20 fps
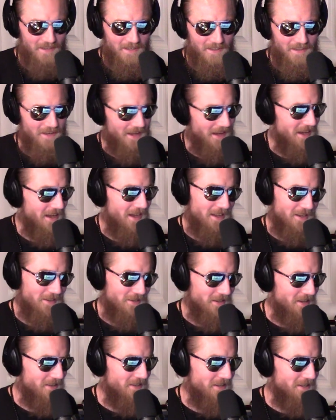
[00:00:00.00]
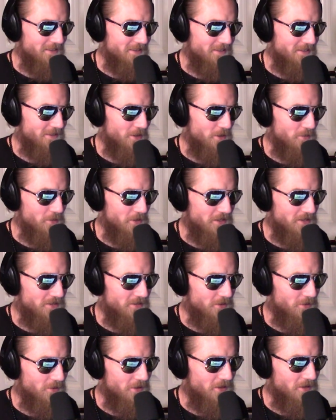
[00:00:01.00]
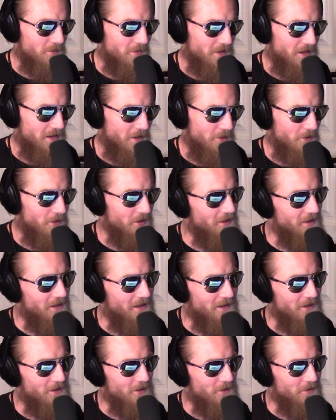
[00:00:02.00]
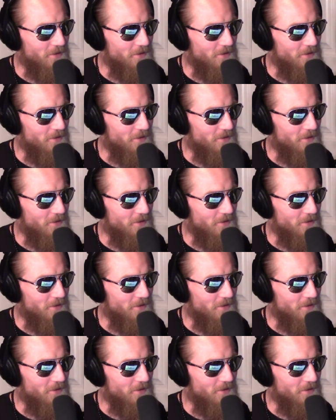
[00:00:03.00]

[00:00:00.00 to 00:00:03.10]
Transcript: I, I I think it's a dope place to work, man. I really like it over